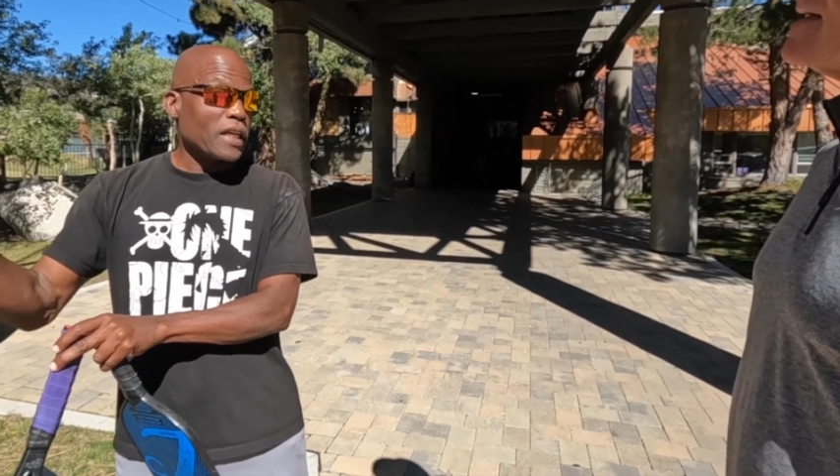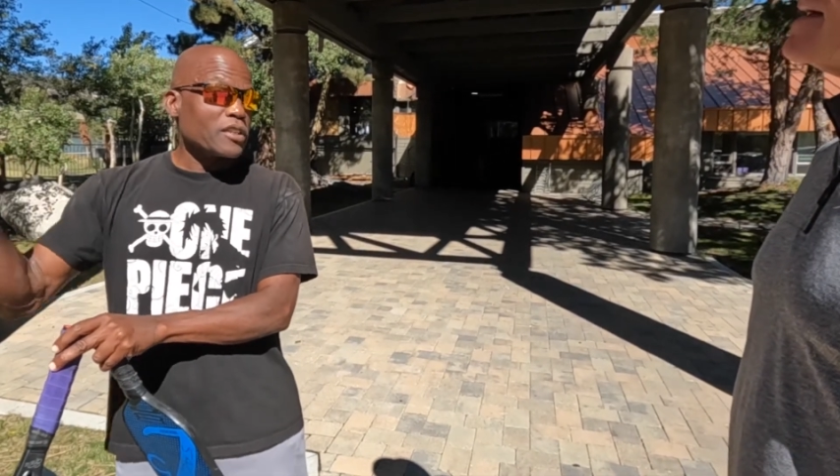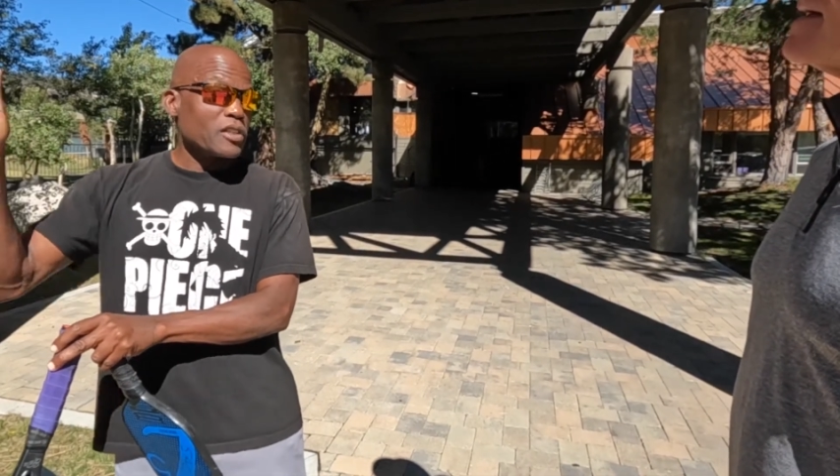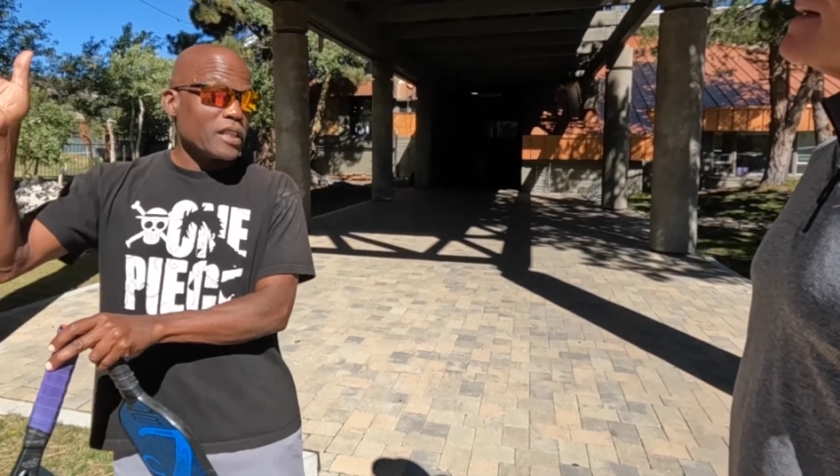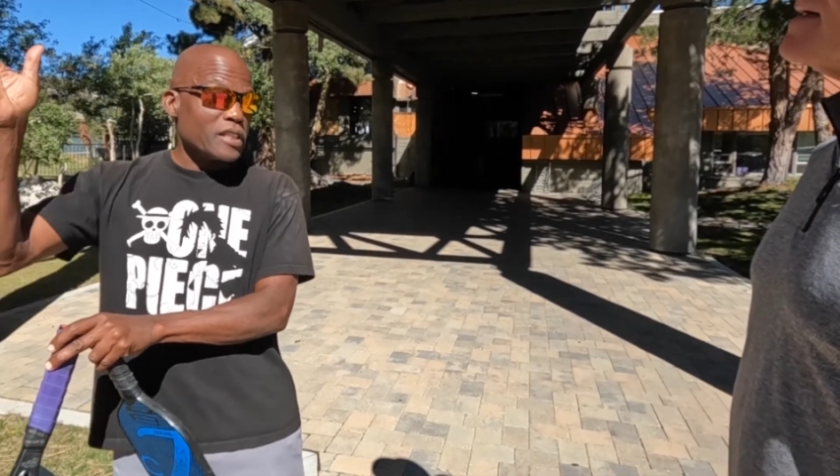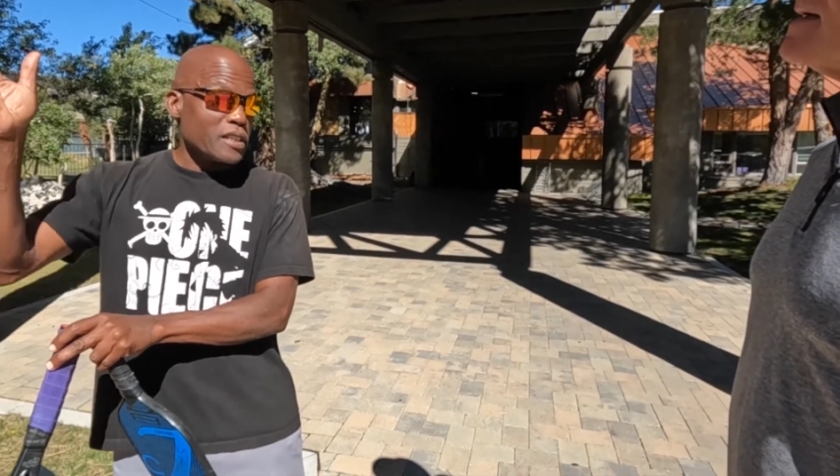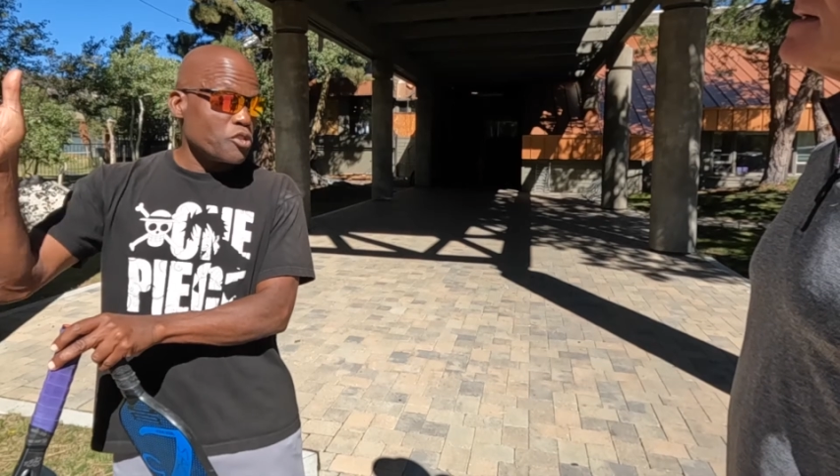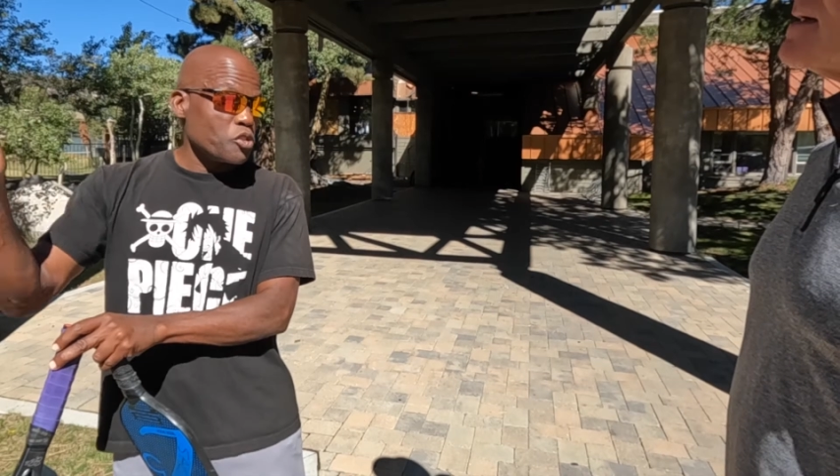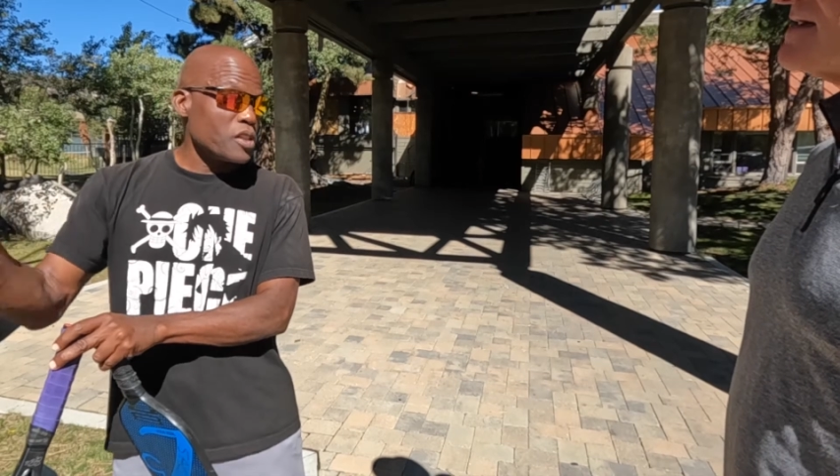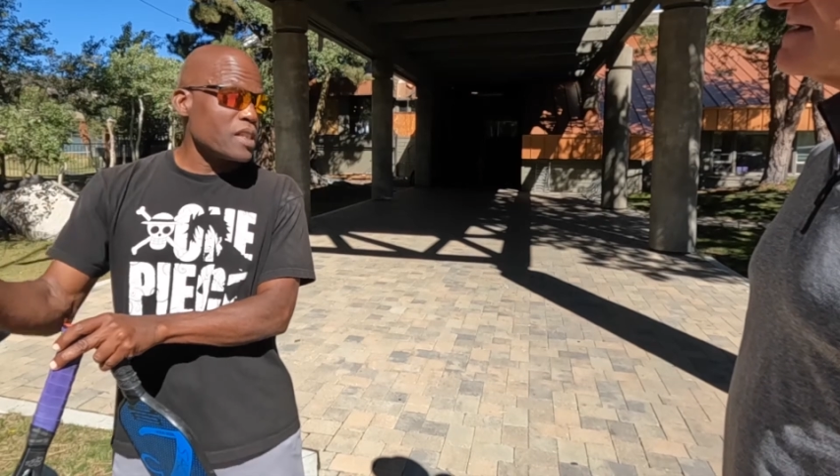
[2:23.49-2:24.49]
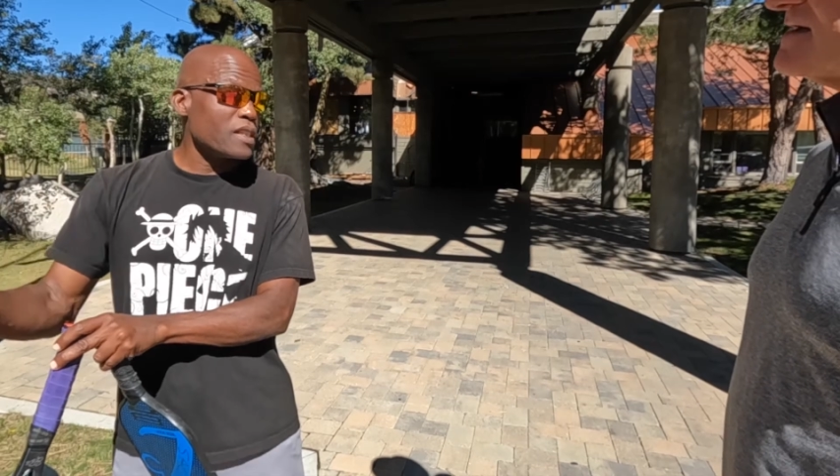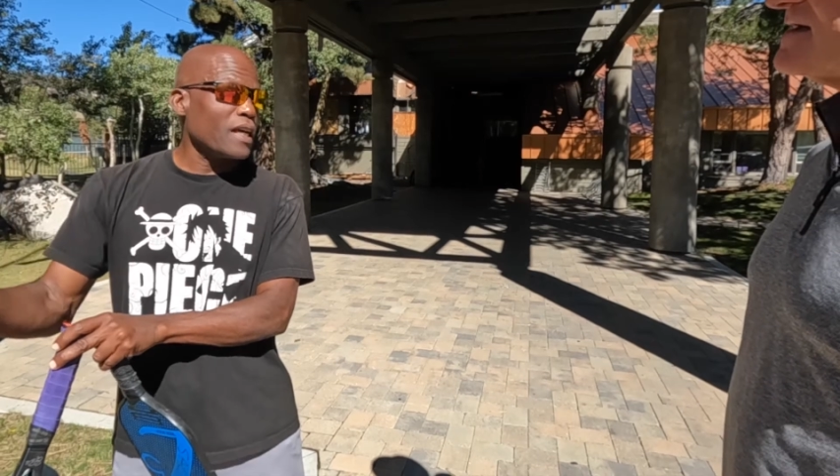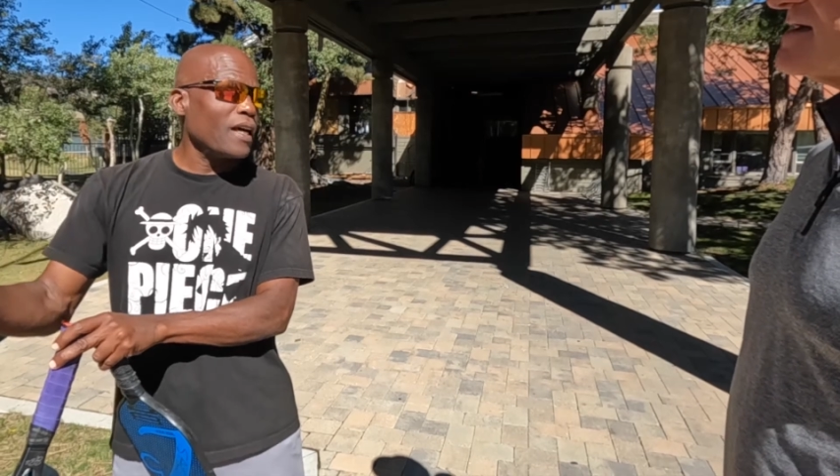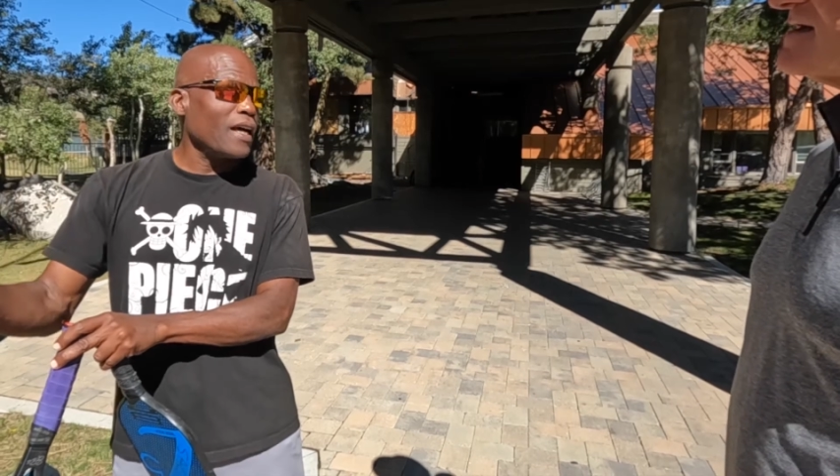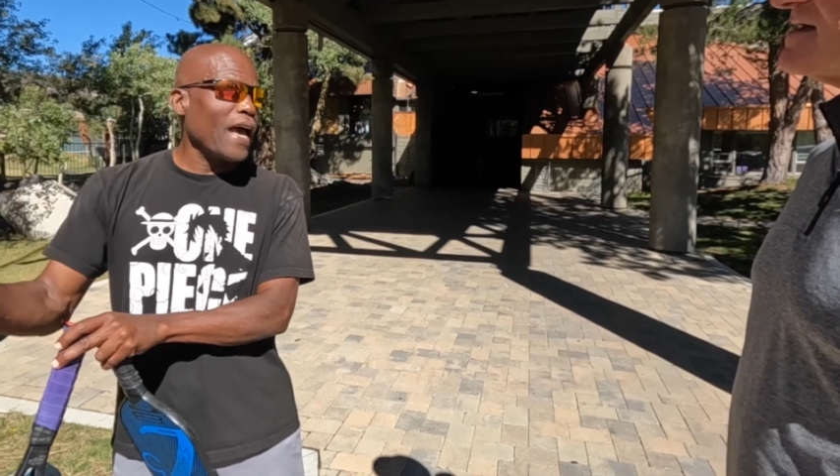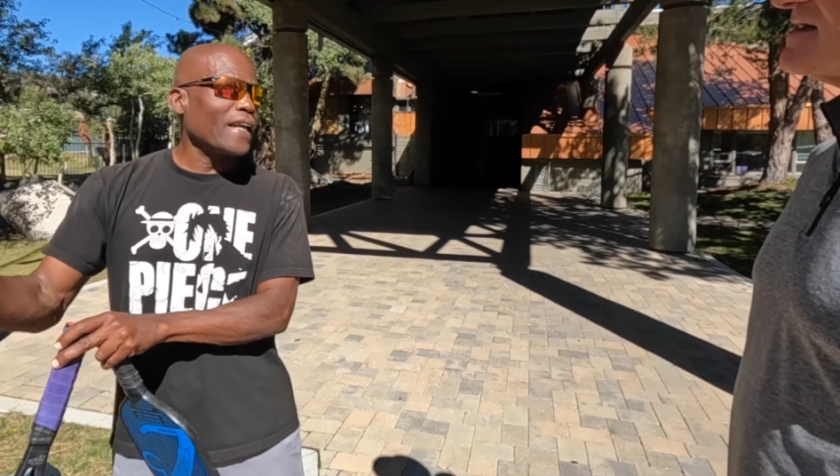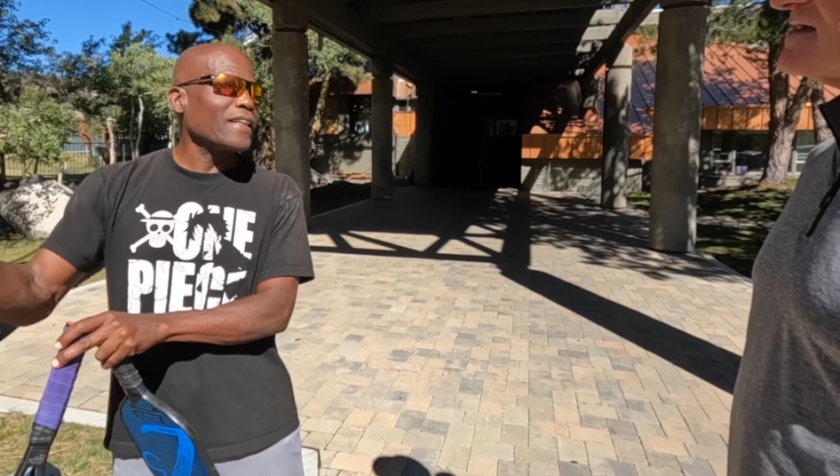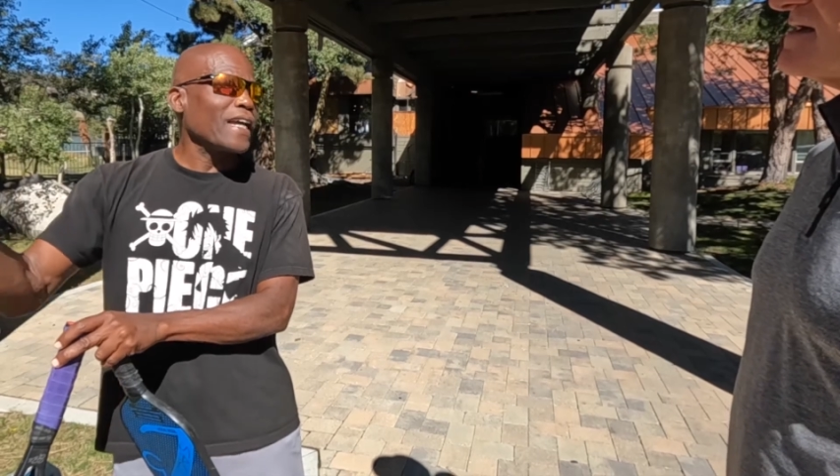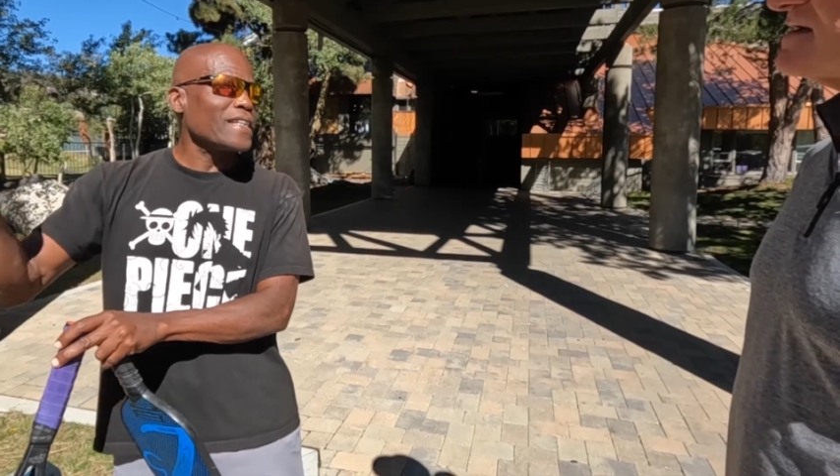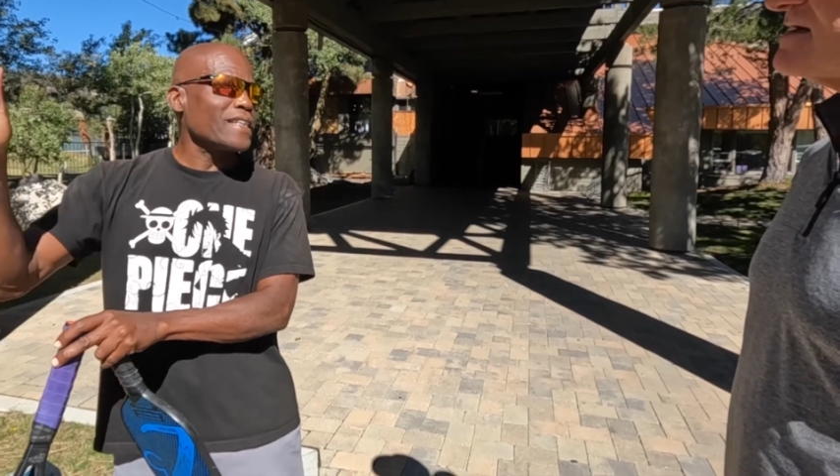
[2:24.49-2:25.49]
Actually, it's just
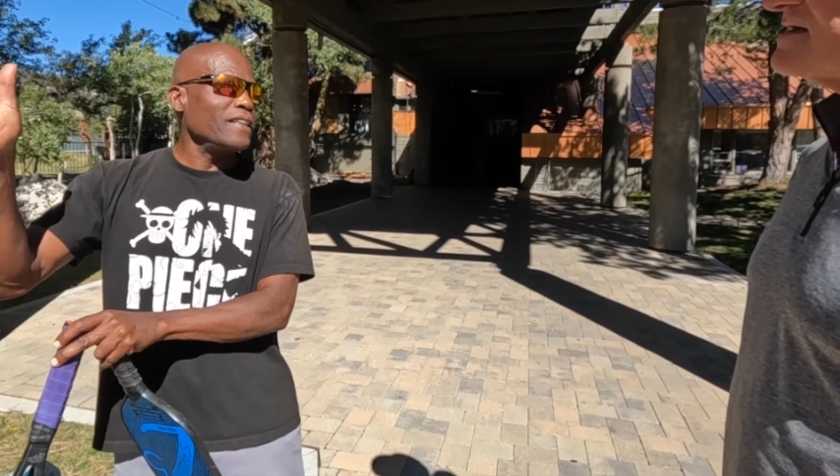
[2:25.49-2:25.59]
acting as a